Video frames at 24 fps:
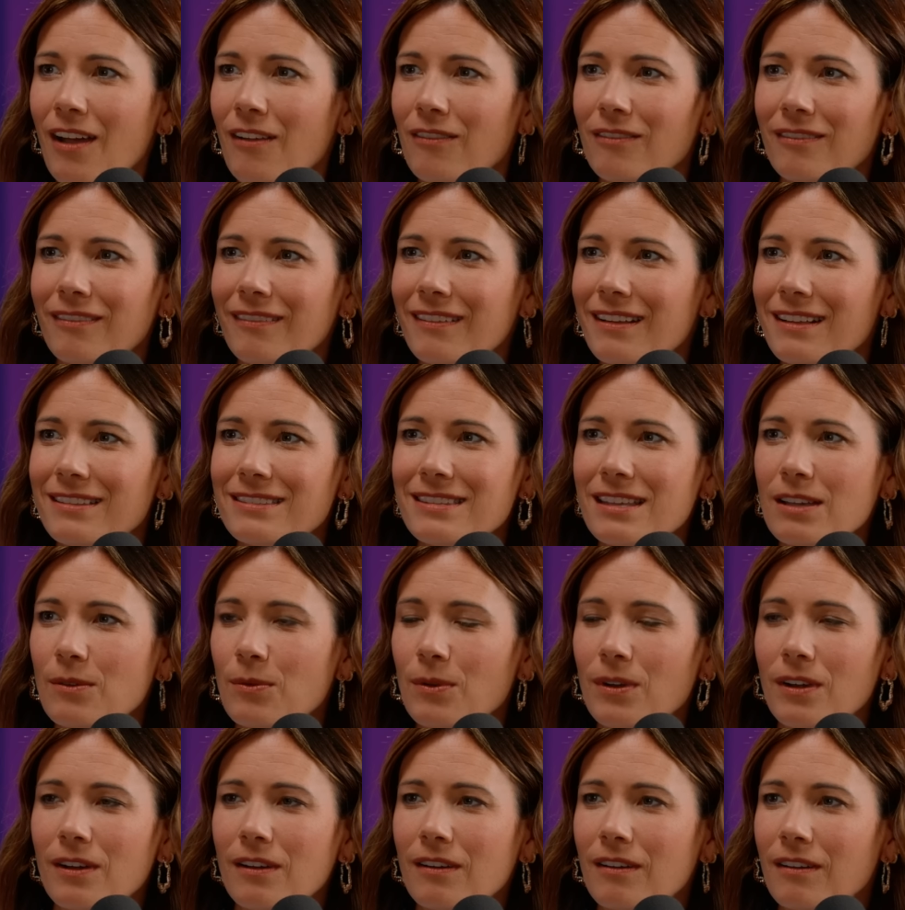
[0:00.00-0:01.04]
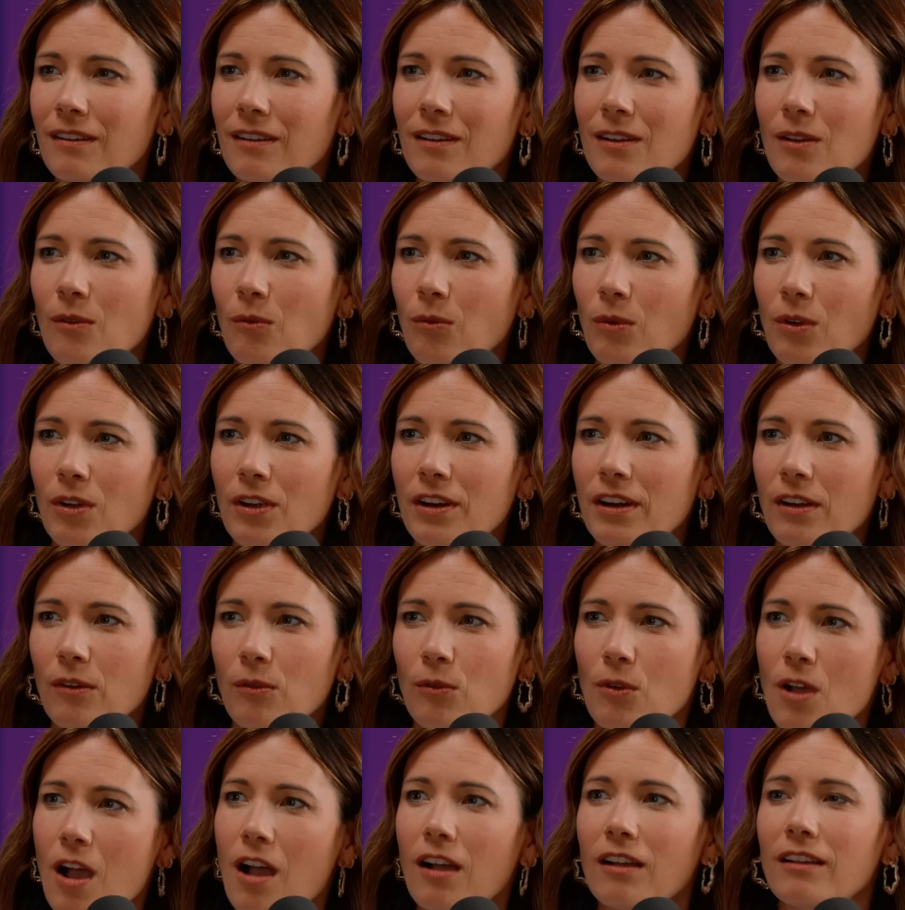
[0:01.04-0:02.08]
know, it's like we're we're in a
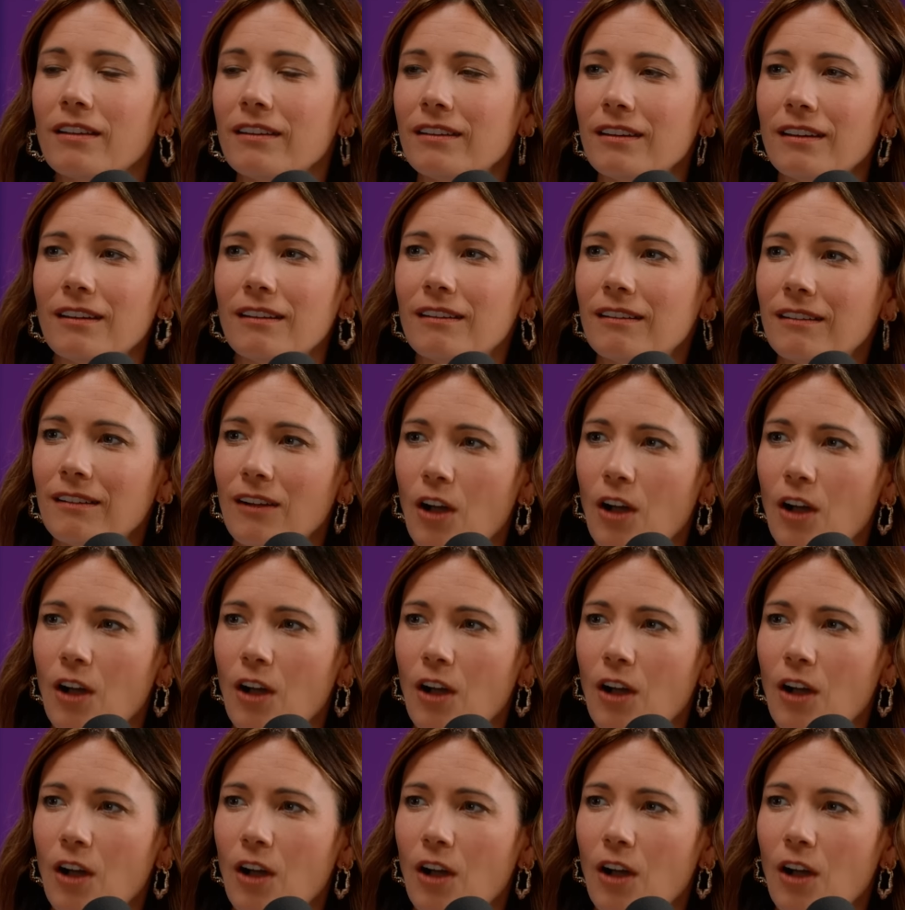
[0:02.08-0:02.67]
rock and a